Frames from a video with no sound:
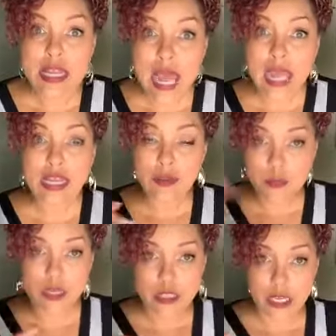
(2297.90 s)

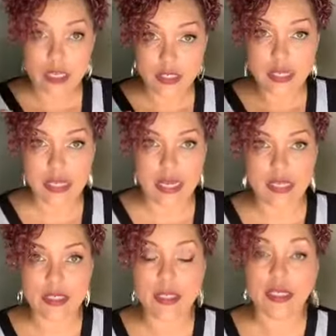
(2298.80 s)
90% to
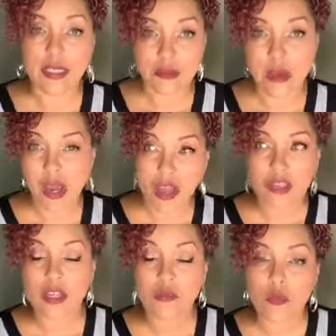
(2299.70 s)
date
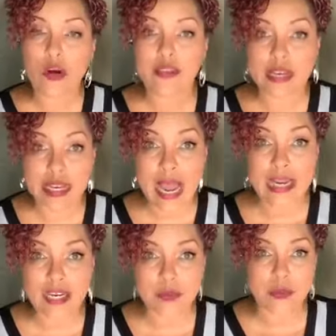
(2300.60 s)
a little more than
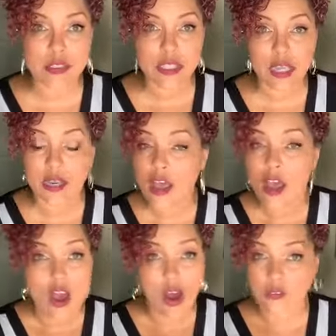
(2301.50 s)
90%
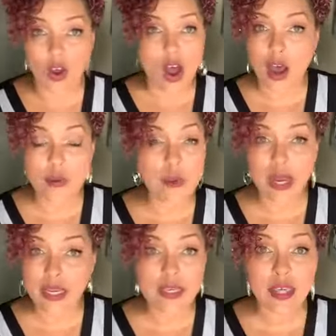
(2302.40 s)
of all
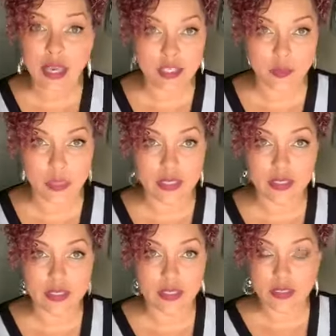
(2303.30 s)
my
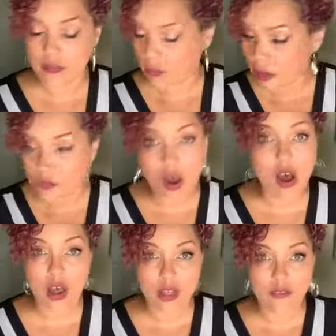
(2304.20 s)
engagements, of
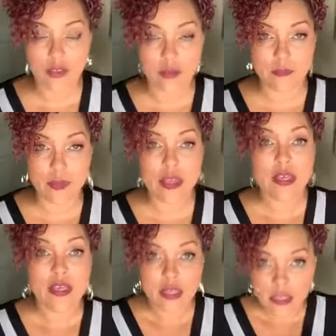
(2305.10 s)
all of them,
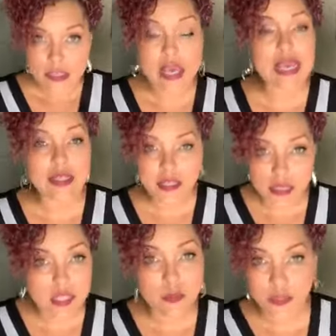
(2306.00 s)
take the
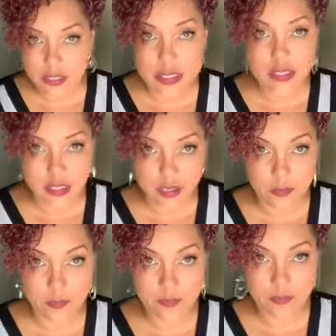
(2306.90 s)
6%
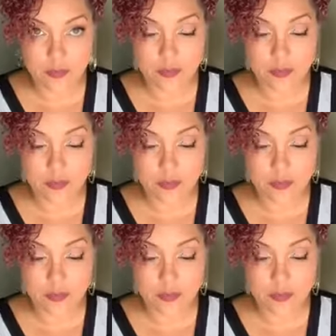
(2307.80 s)
deal.